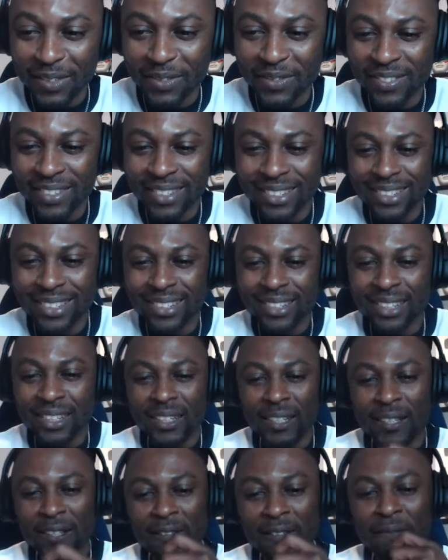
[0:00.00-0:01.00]
in the
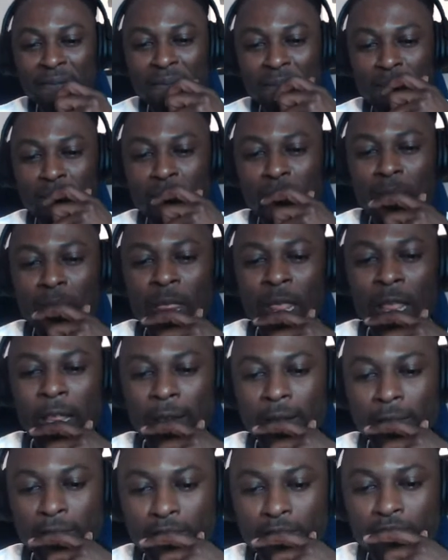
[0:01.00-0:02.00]
future, and yeah,
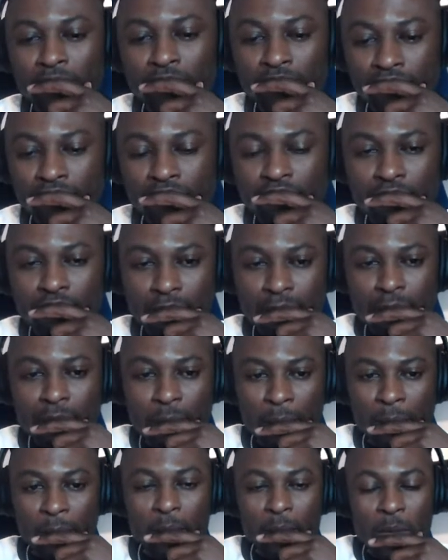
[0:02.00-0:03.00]
but
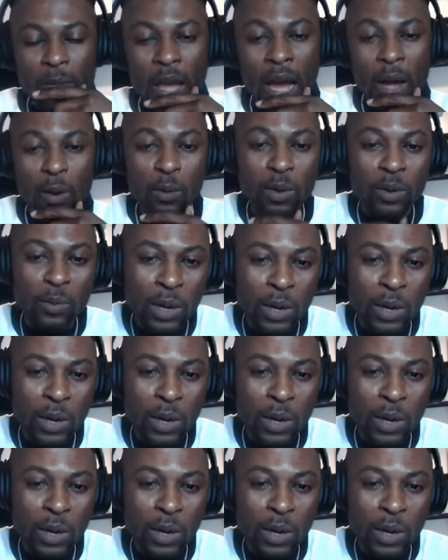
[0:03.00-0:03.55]
he's busy. But